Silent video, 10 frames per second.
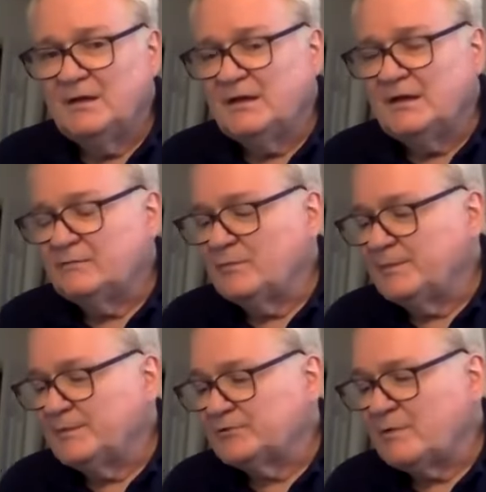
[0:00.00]
and it will
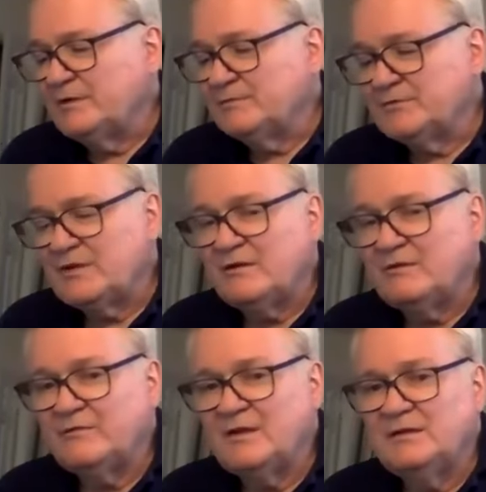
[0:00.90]
persuade
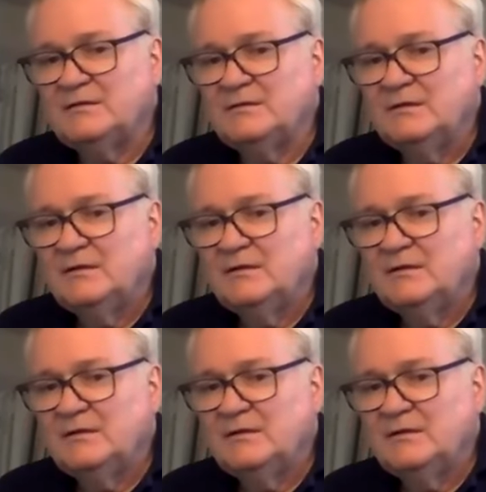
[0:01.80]
himself, and